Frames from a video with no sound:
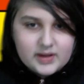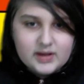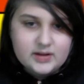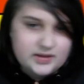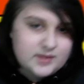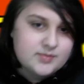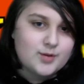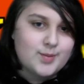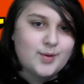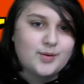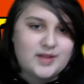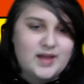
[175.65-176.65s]
It seems our
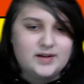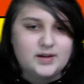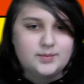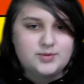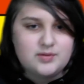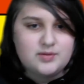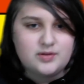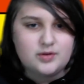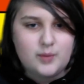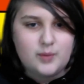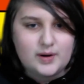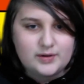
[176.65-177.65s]
opponents ended up choosing their
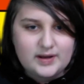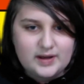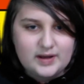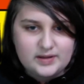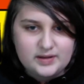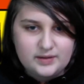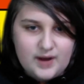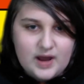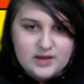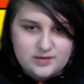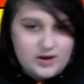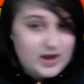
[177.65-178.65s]
water deck as the
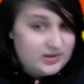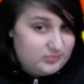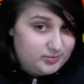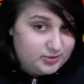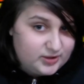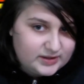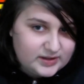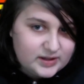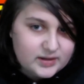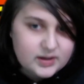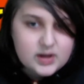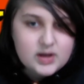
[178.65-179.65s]
advisor as we
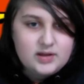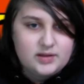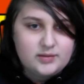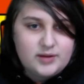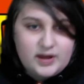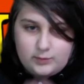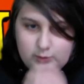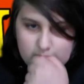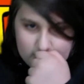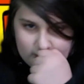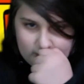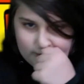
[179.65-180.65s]
predicted, so next we
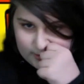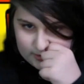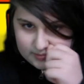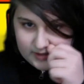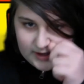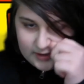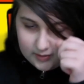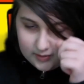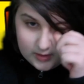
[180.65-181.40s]
choose our first player.